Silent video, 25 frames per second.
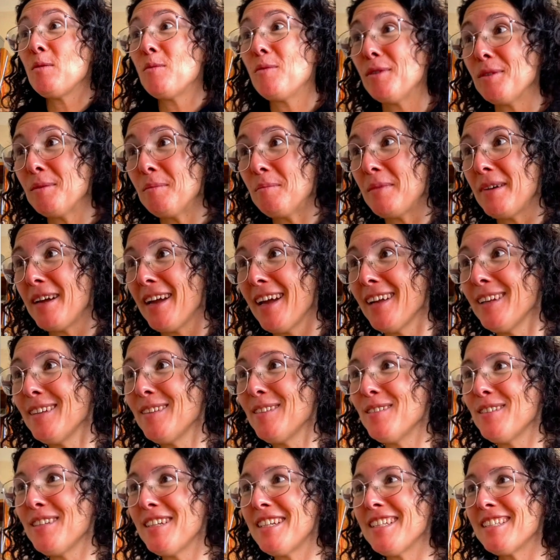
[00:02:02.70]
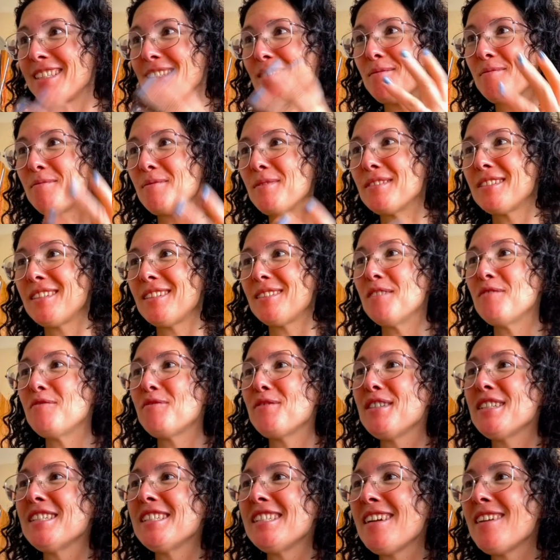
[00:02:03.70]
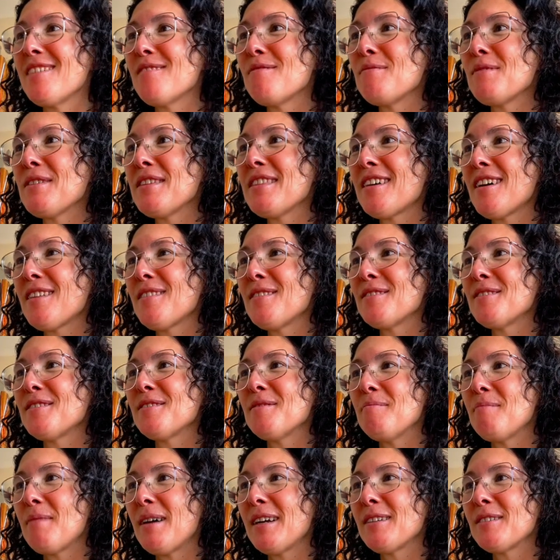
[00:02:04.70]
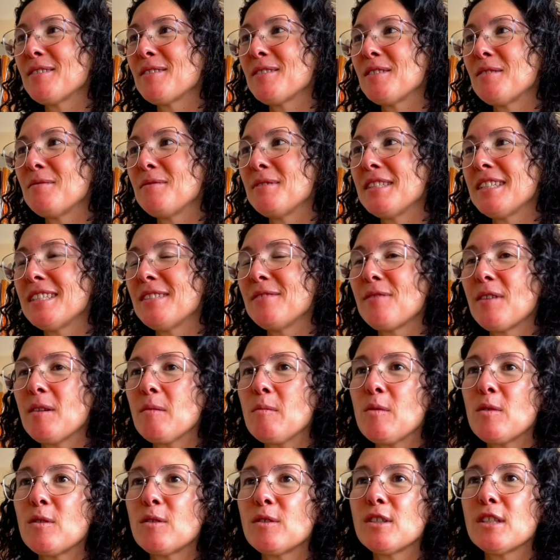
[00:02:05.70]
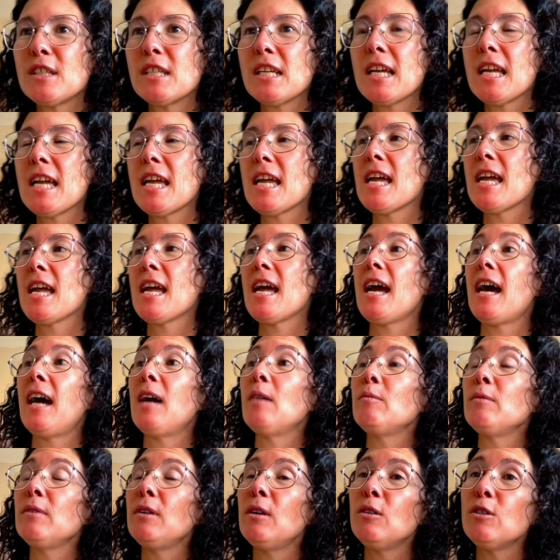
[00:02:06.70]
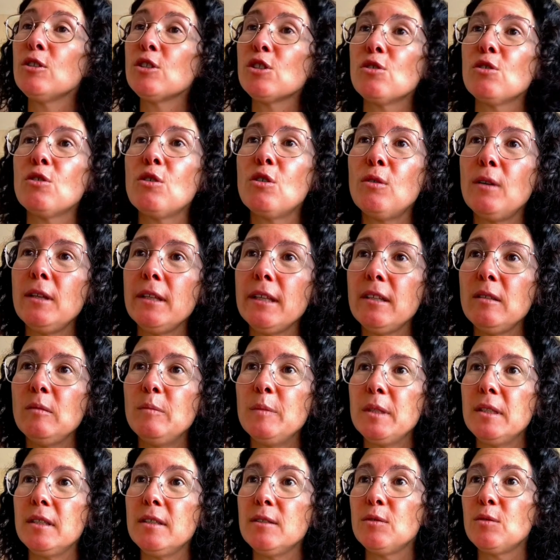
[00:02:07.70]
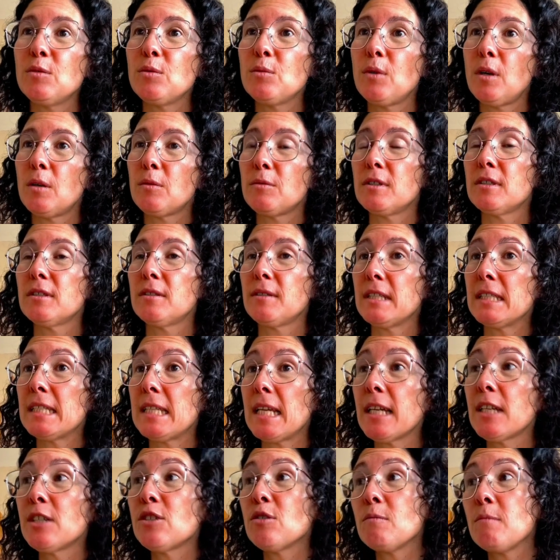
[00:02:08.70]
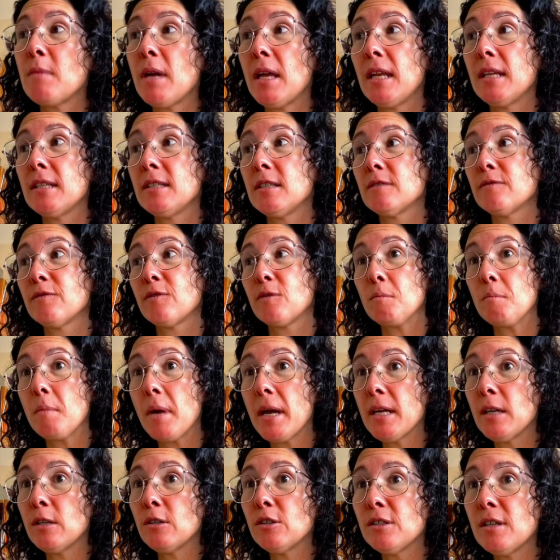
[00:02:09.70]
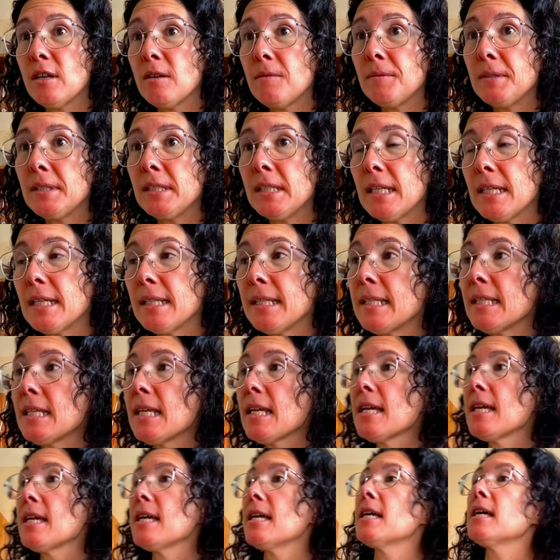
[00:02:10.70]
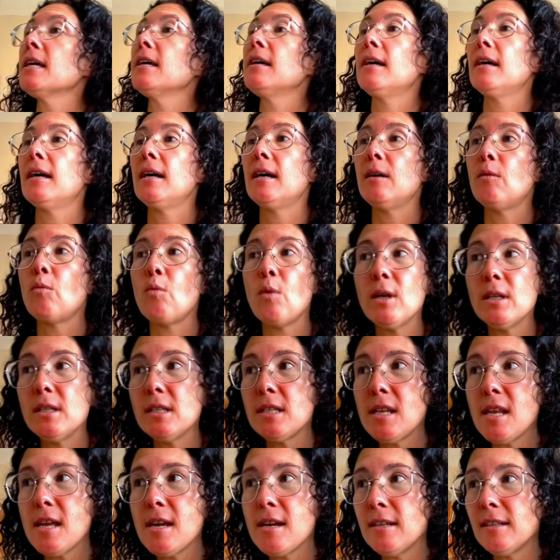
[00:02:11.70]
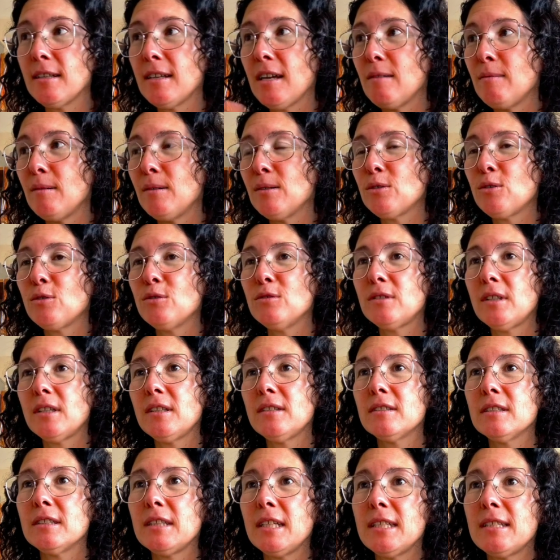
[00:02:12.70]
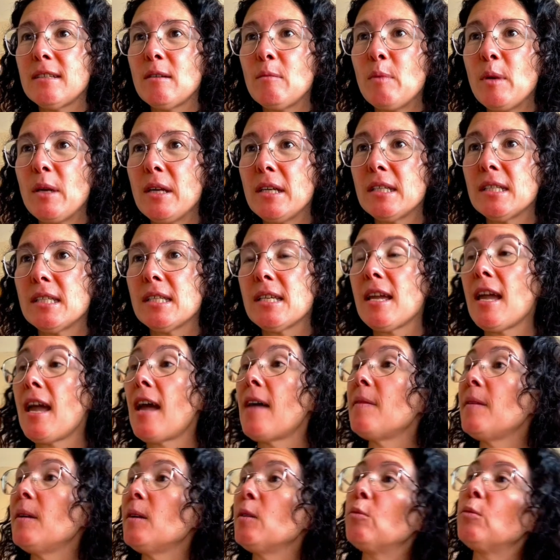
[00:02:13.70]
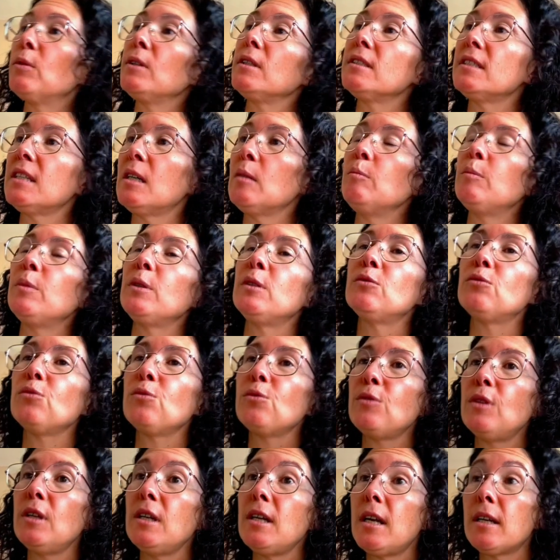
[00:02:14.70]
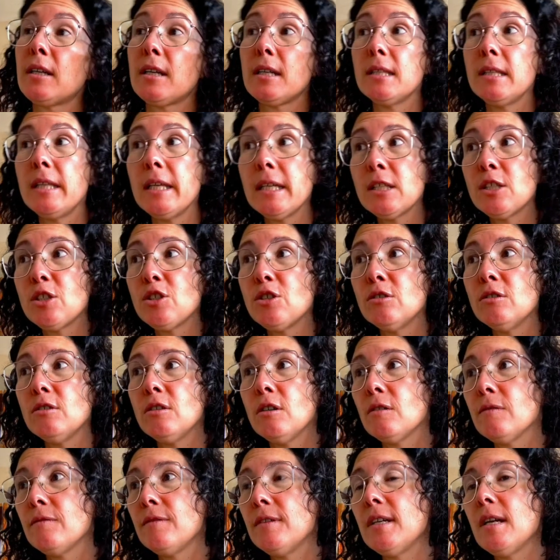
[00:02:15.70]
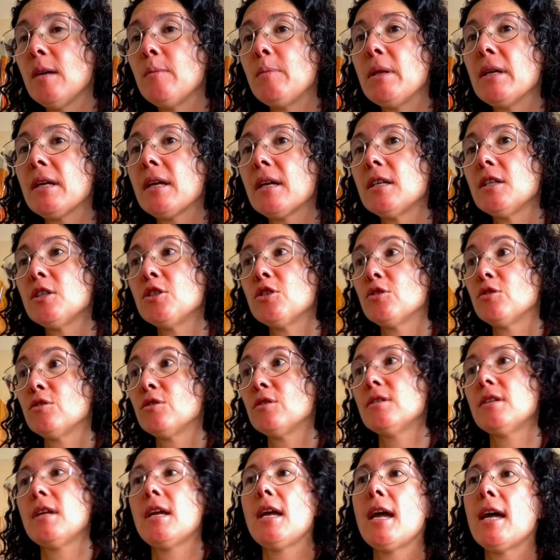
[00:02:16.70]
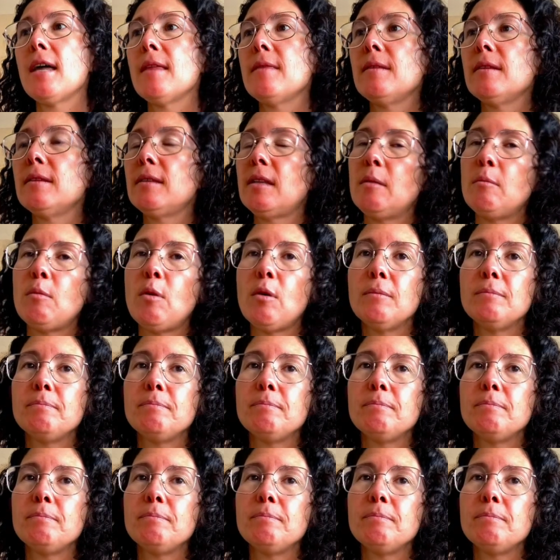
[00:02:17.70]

what Helidon is and what the differences are with other microservices frameworks. I will also go a little bit into our transaction manager for microservices, one slide about container database, and then we'll jump into the architecture of the application and the demo.